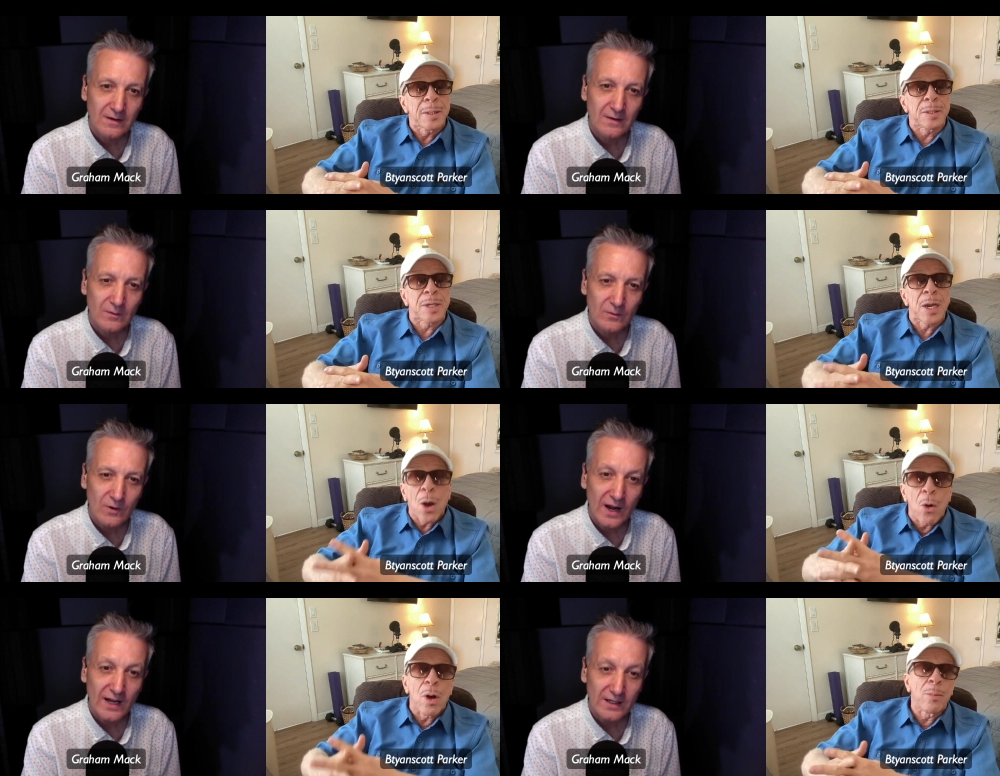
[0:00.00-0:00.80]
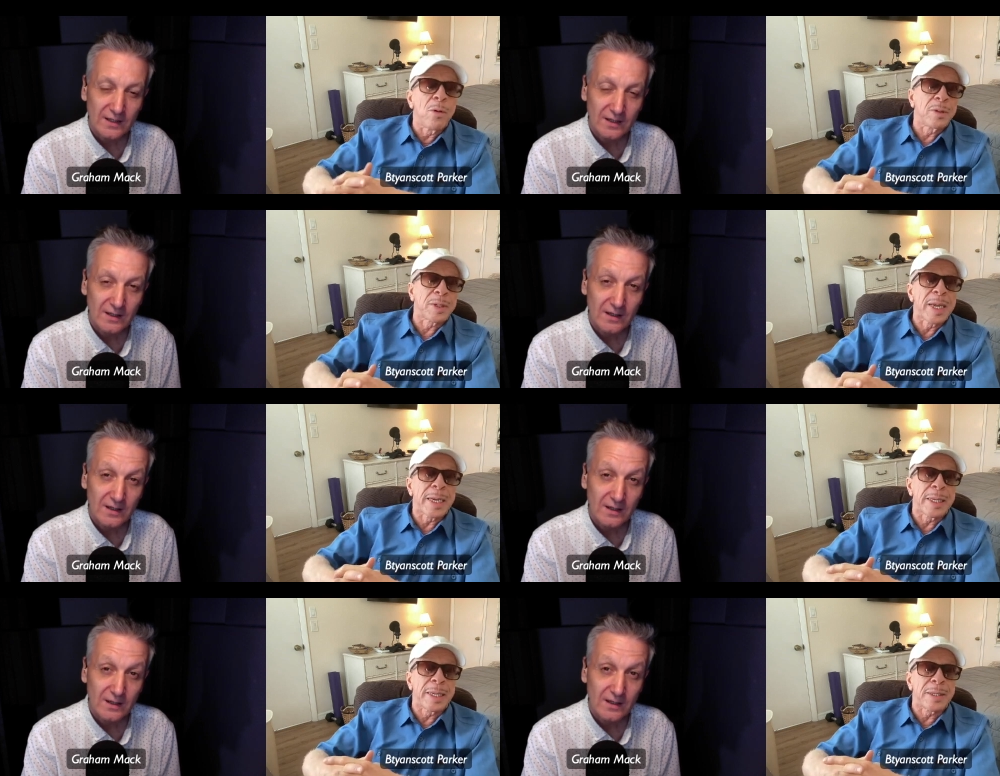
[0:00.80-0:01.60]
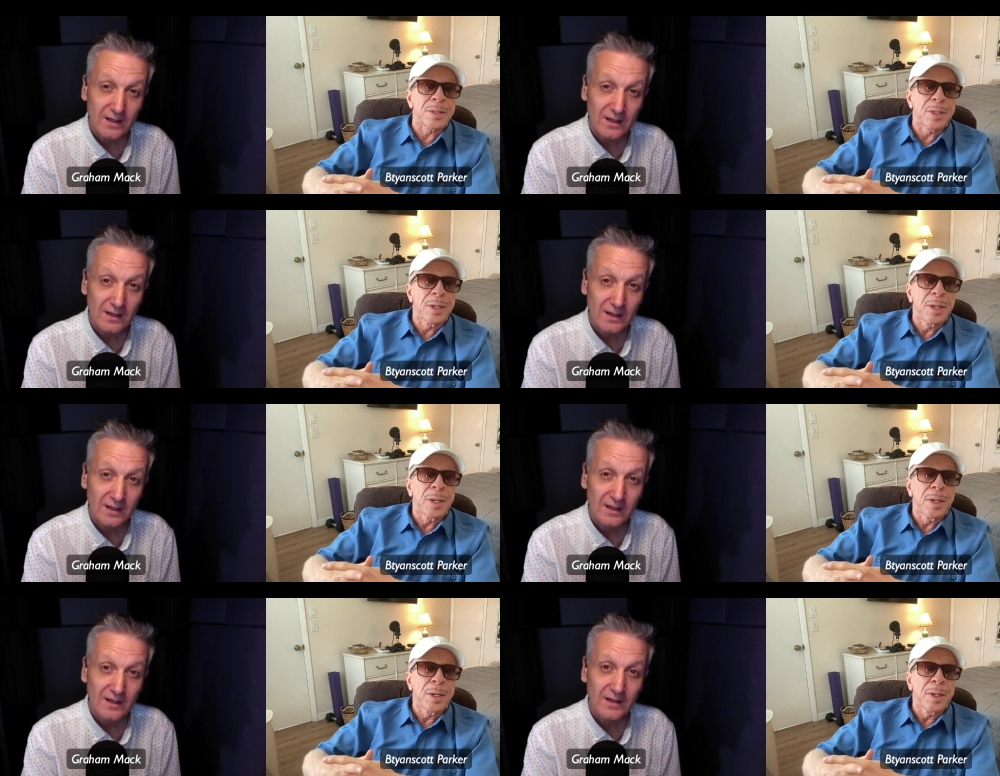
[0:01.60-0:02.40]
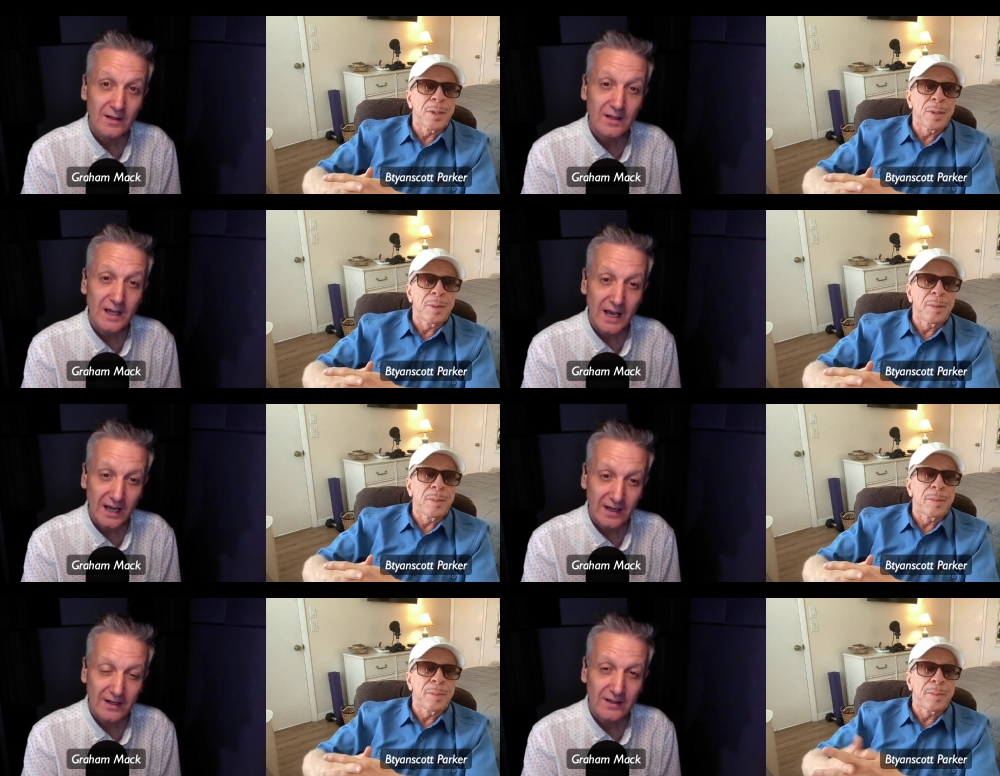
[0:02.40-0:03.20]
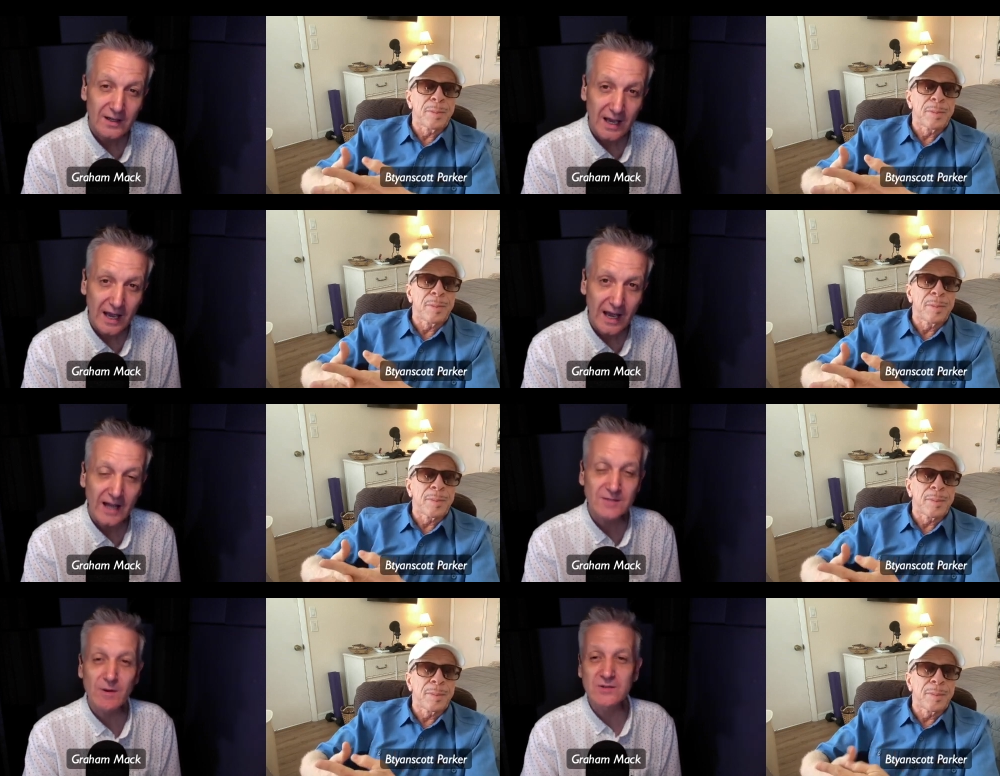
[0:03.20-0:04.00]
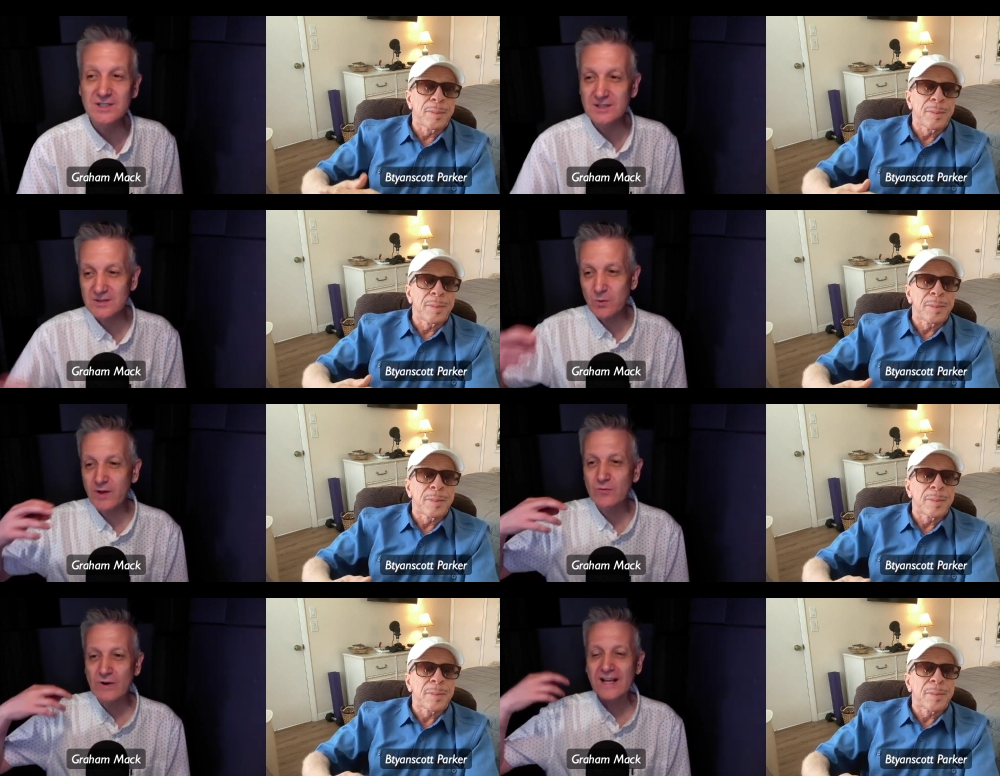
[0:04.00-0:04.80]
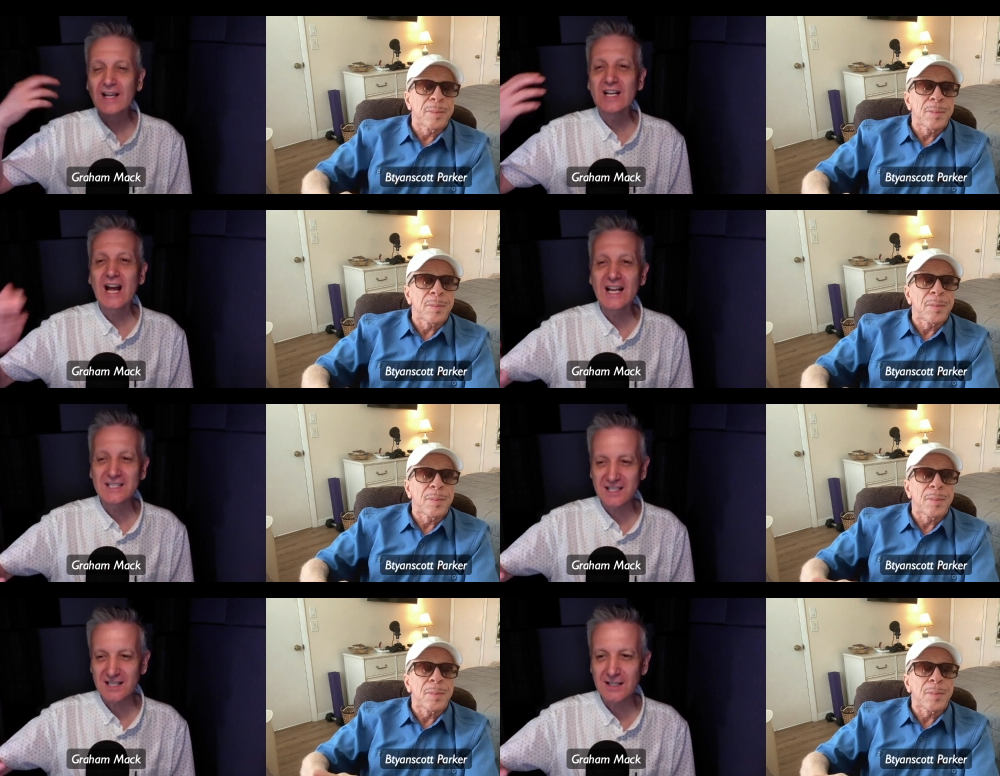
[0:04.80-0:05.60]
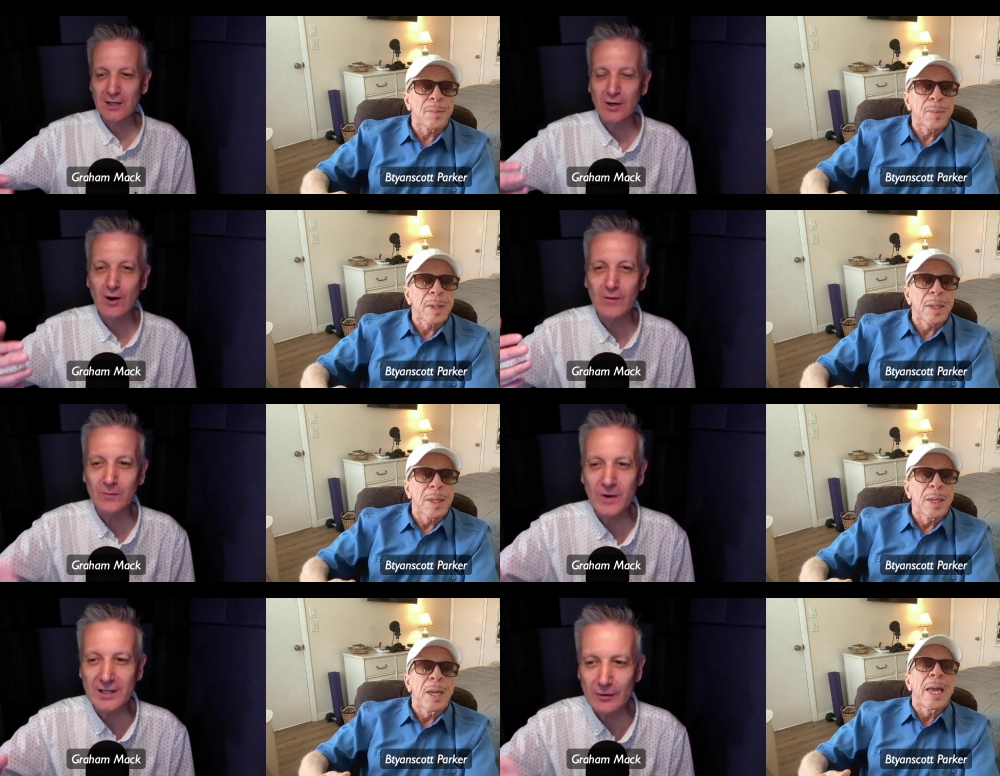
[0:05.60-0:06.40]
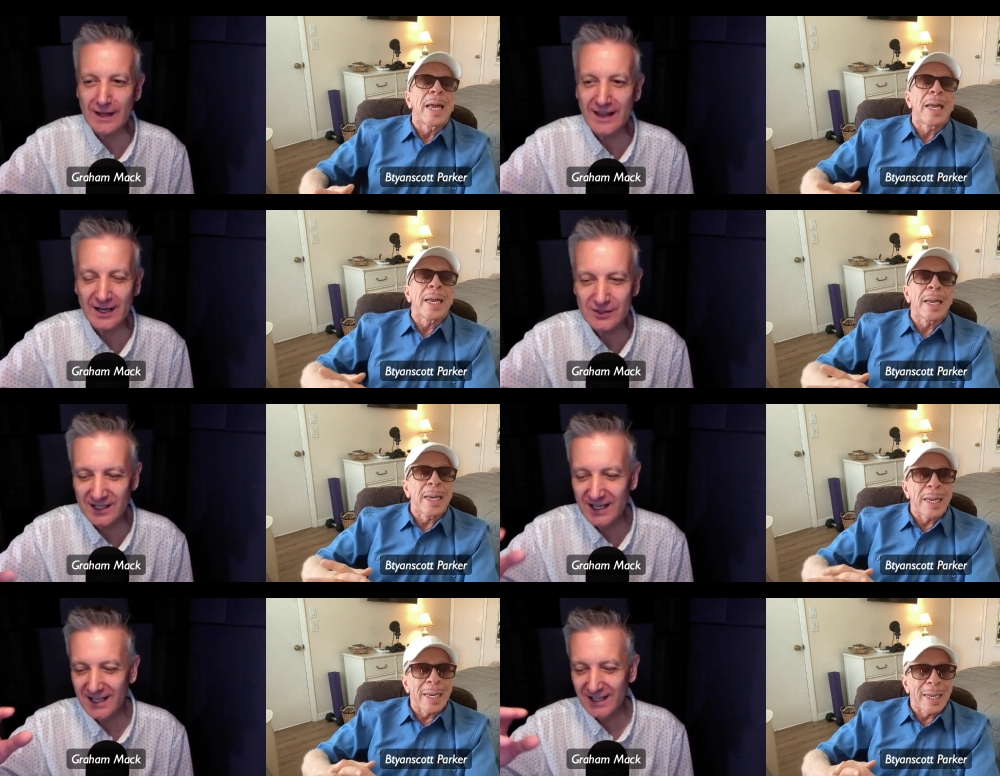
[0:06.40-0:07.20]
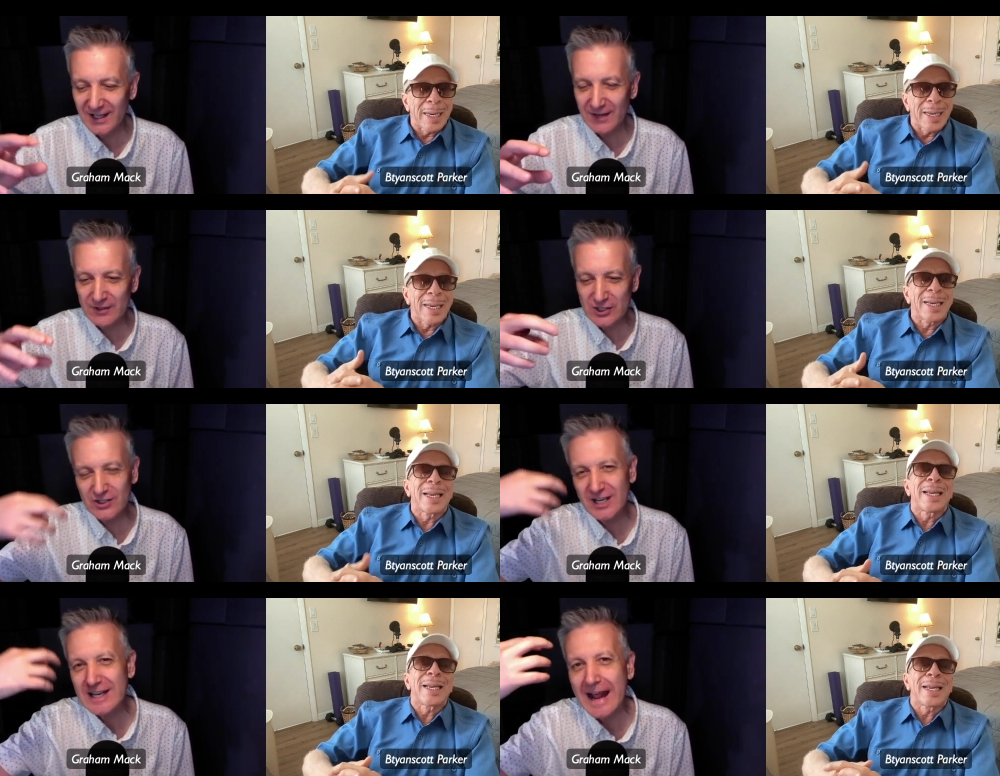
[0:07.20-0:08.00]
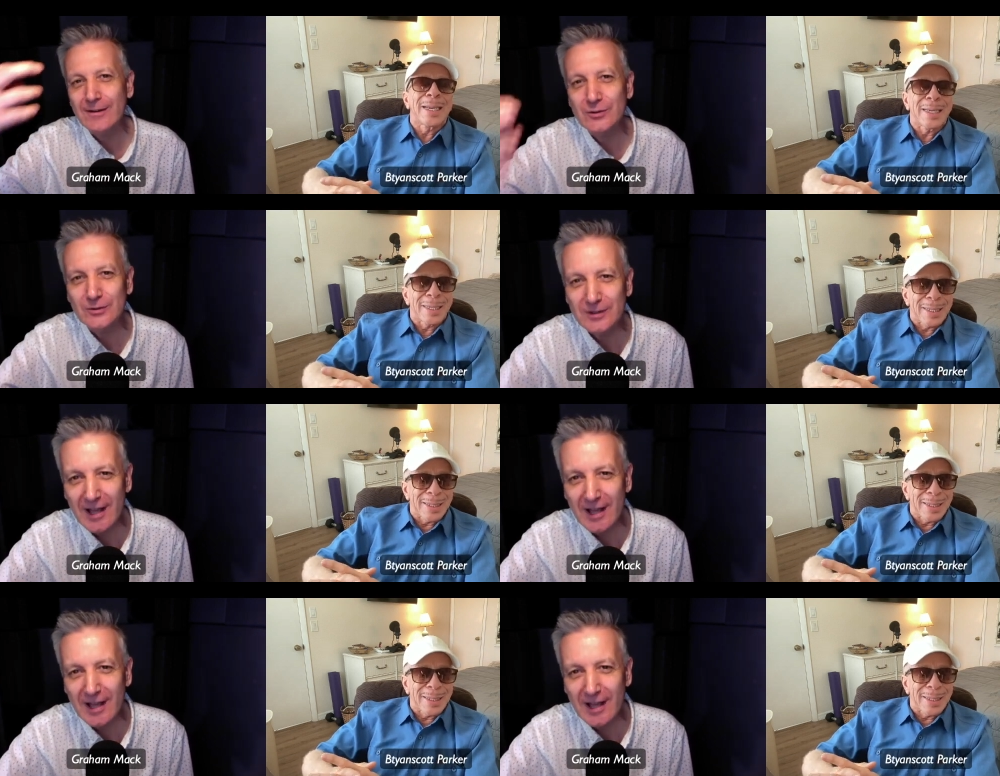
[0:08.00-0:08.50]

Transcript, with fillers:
Speaker 1: to say,
Speaker 2: "Oh, I'm overthinking this."
Speaker 1: Yeah. Yeah, I suppose it's worth recognizing that when you're in that, because if it's such a natural